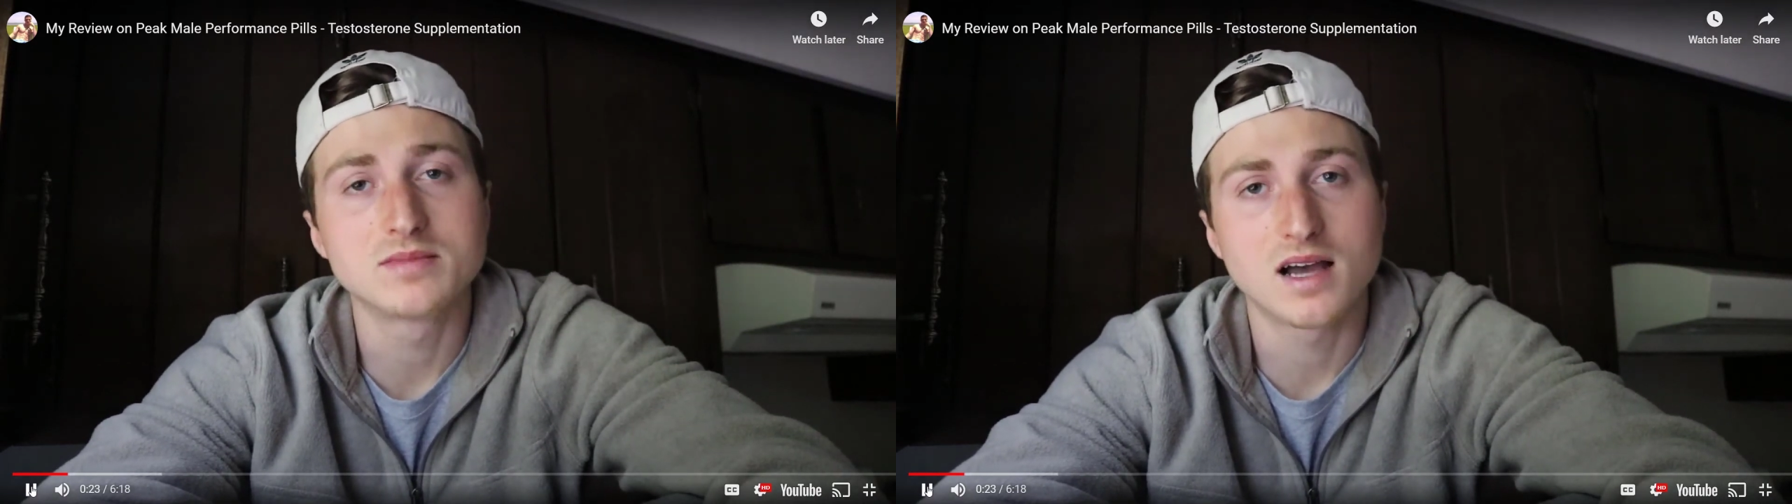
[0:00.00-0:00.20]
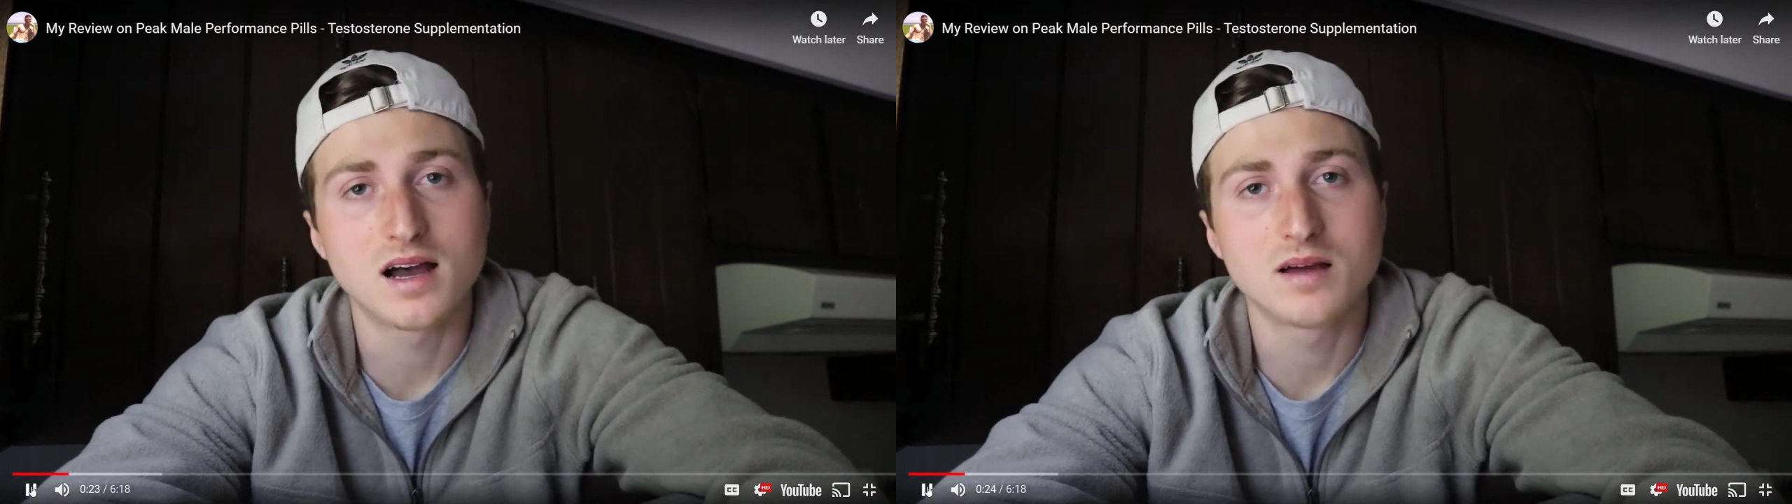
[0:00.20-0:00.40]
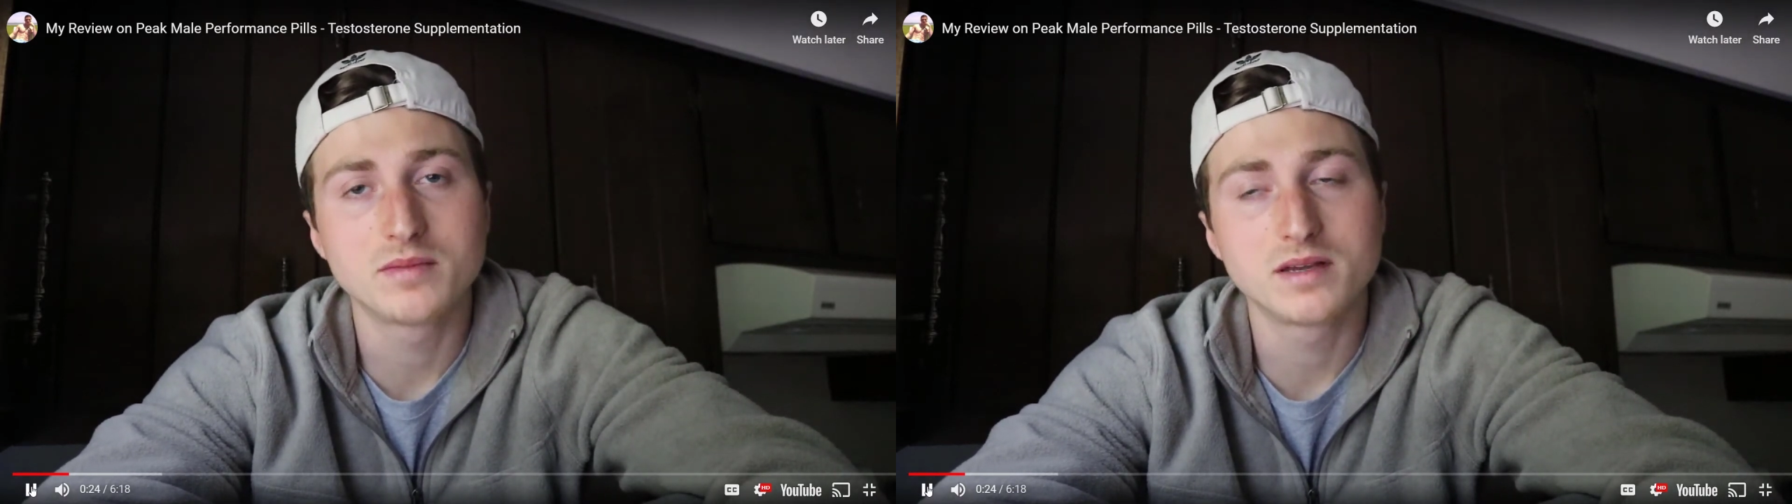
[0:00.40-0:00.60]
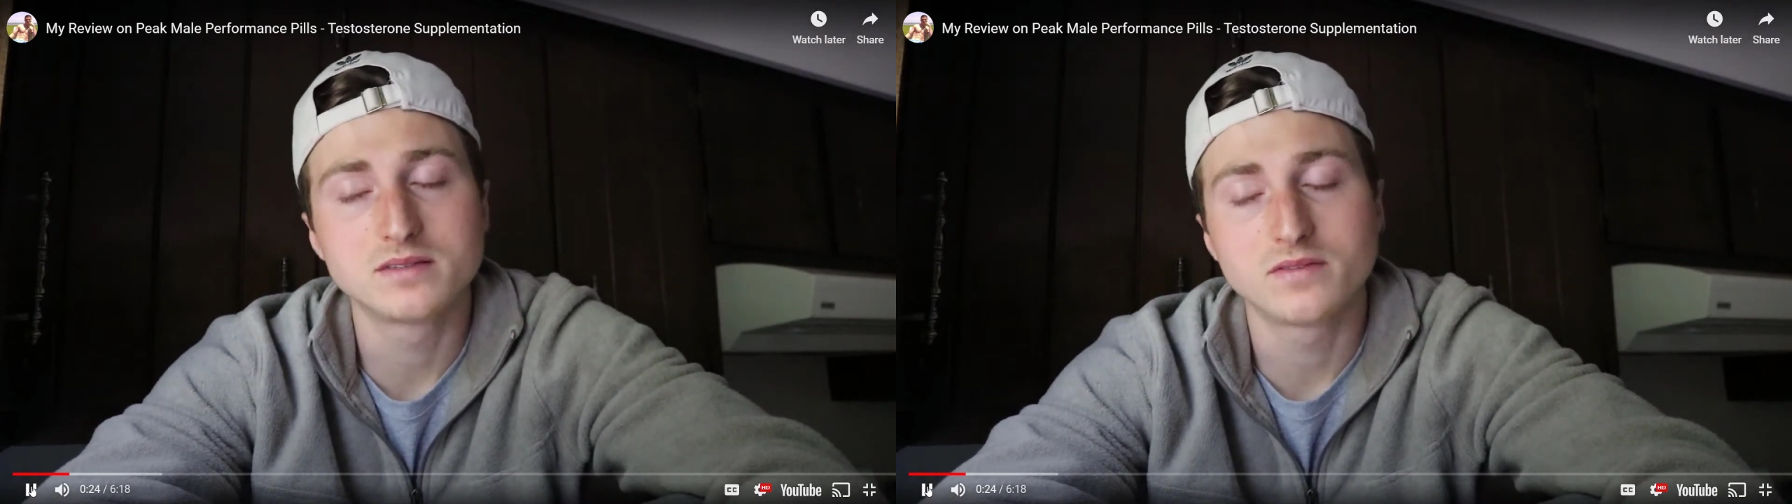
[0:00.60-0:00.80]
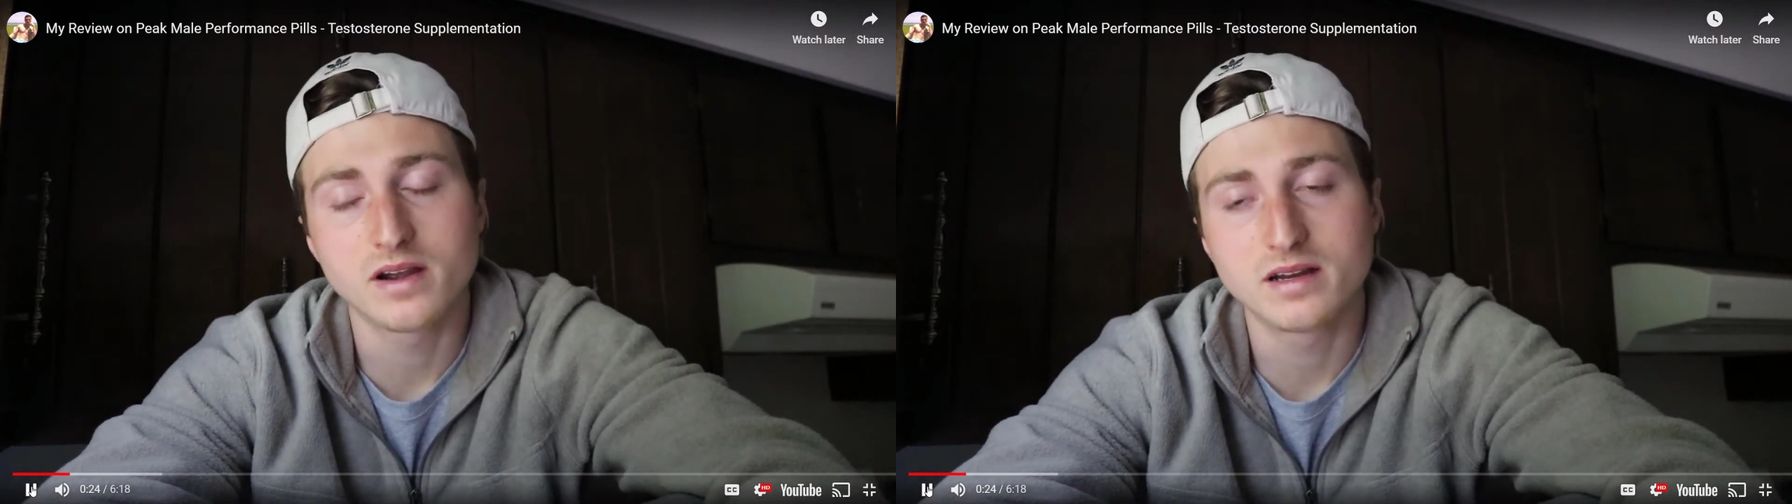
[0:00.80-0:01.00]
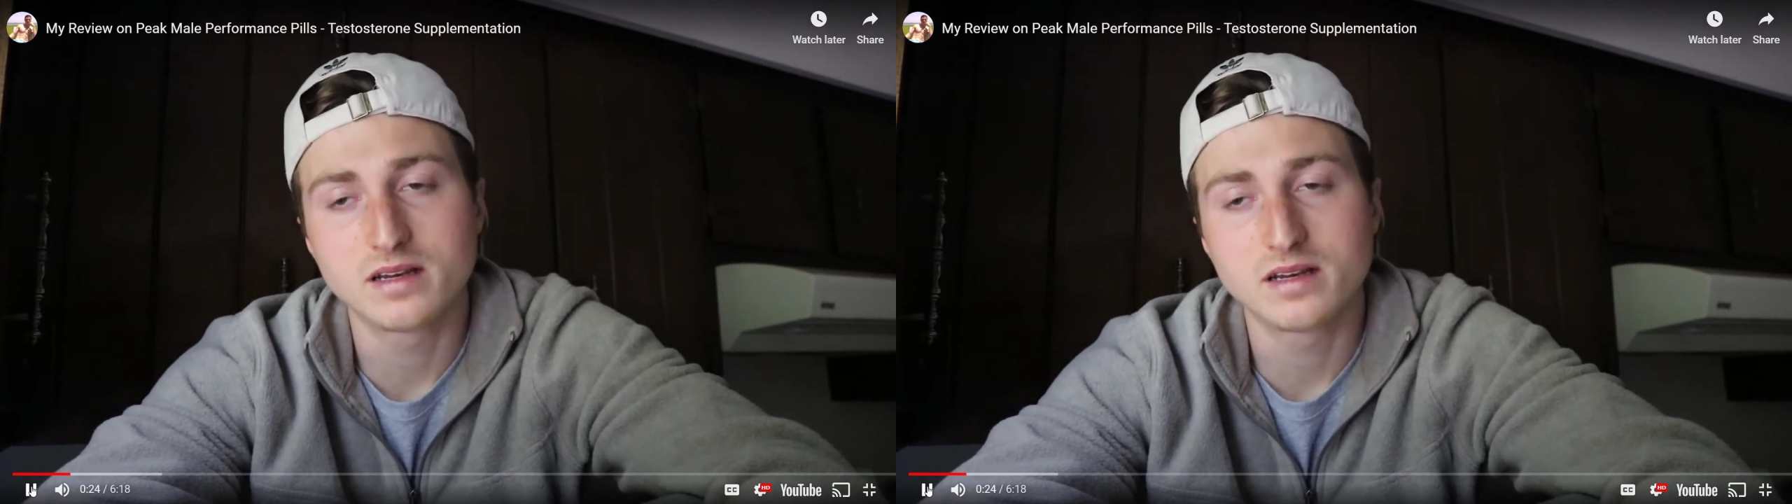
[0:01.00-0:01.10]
time is very